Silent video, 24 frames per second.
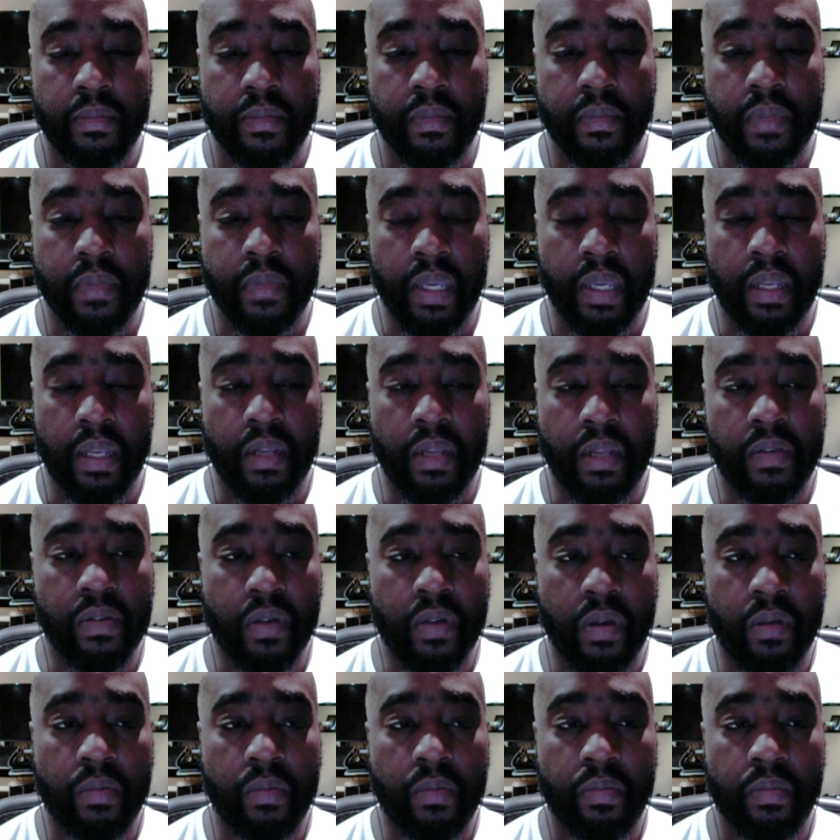and
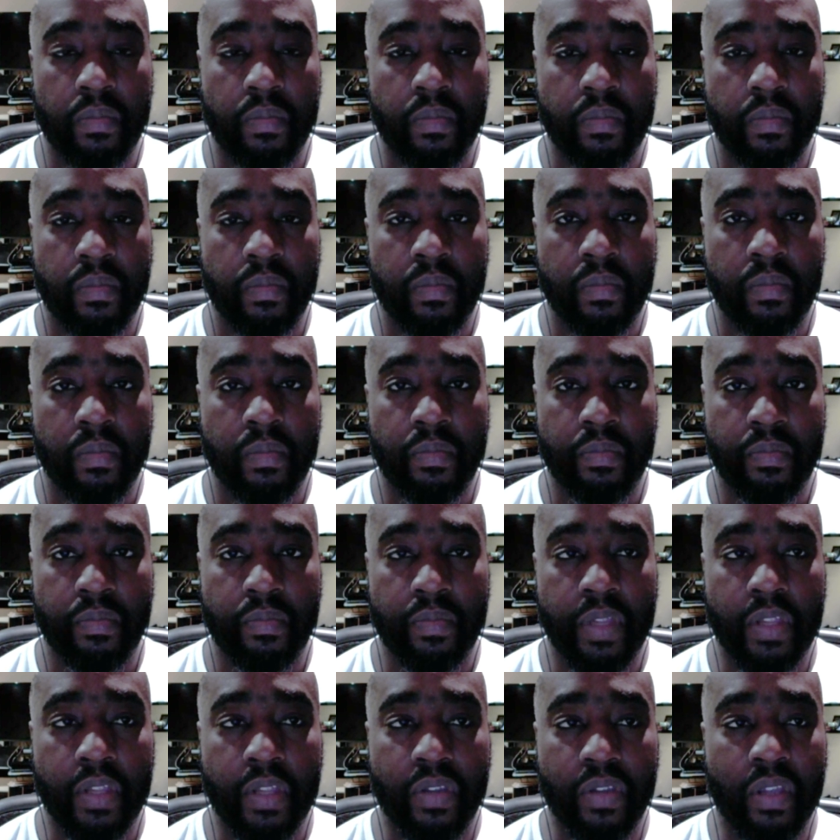
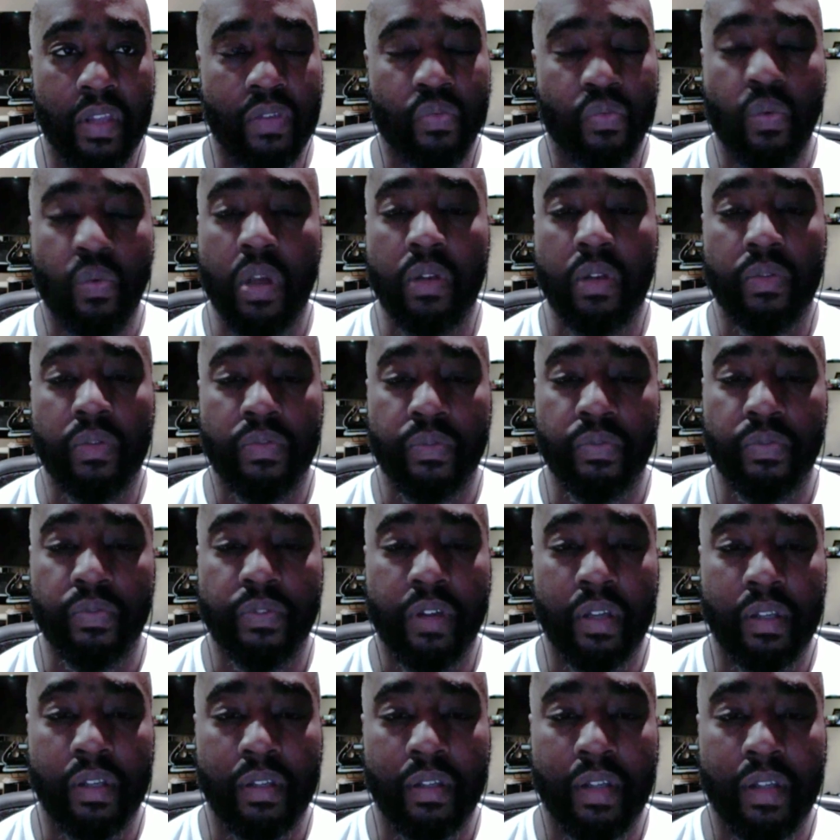it's wonderful,
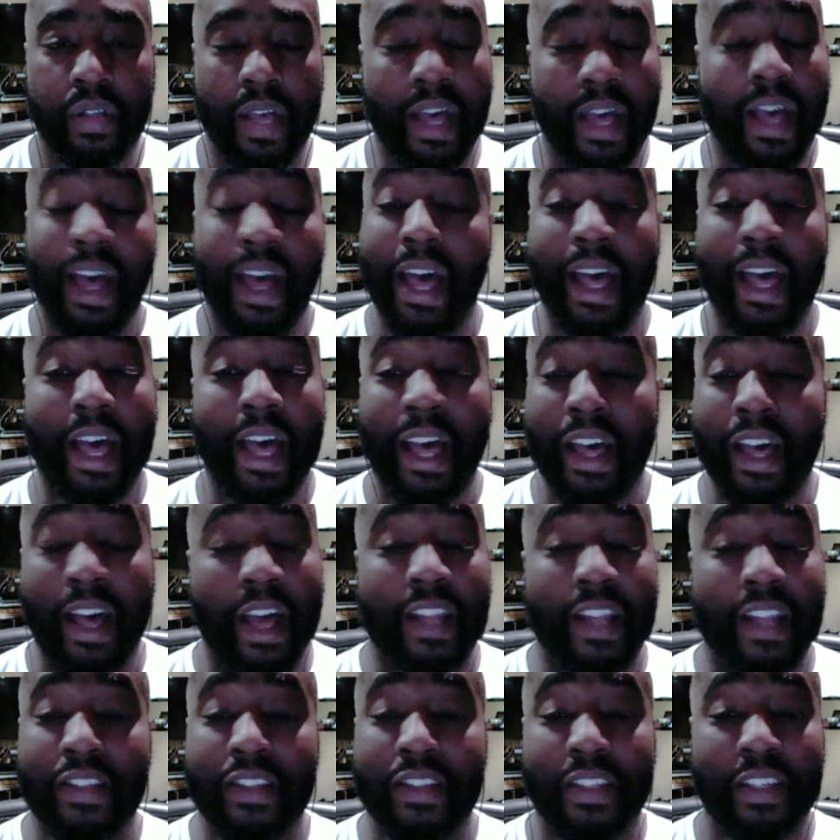Fred. I
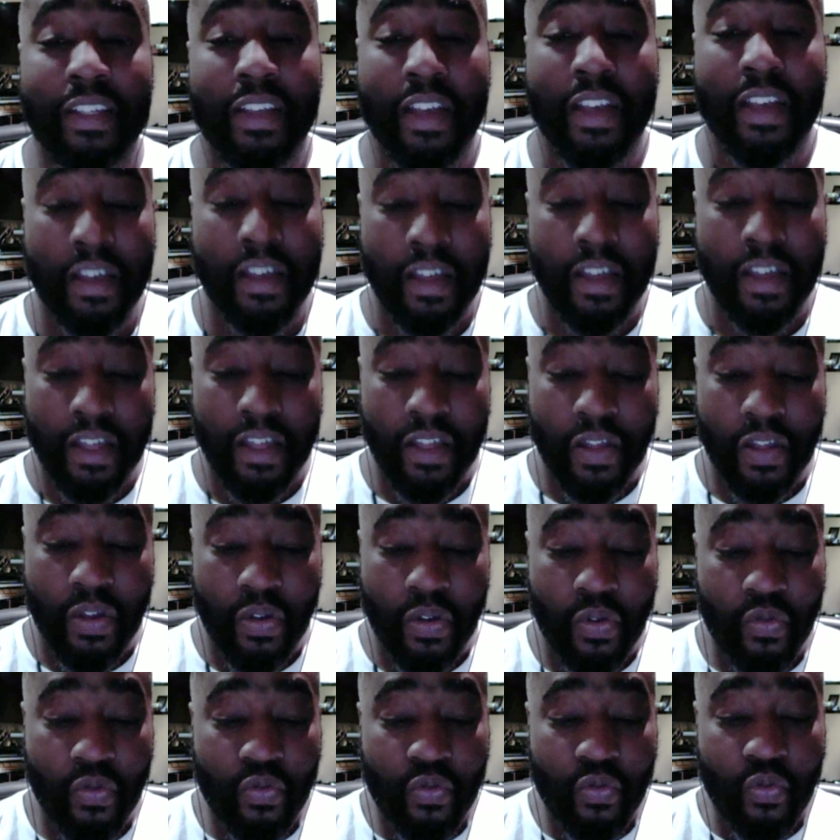honestly,
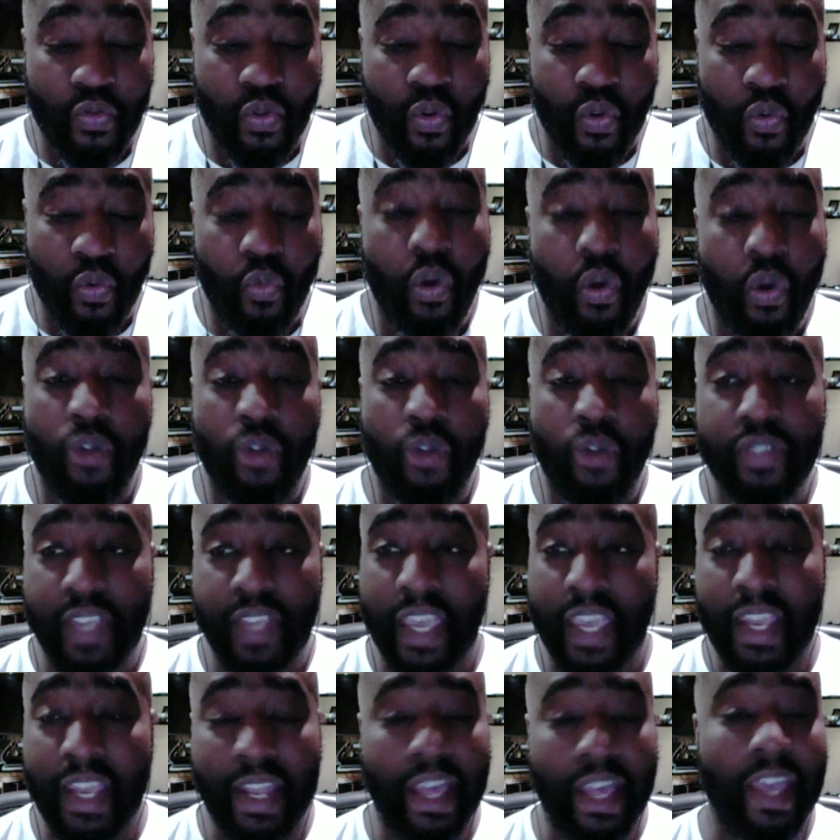words
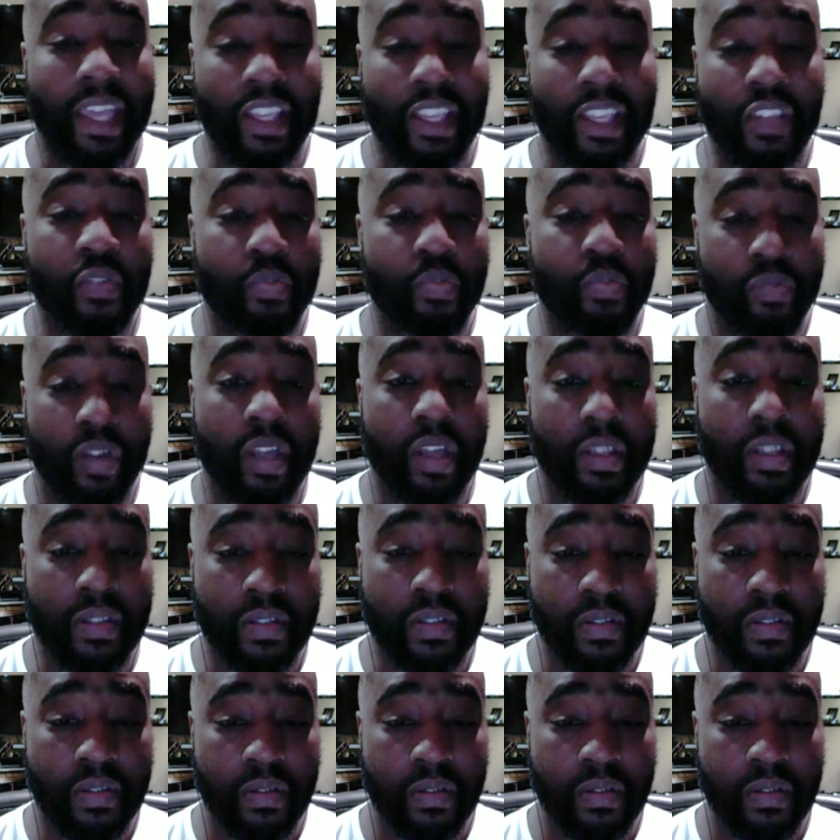cannot express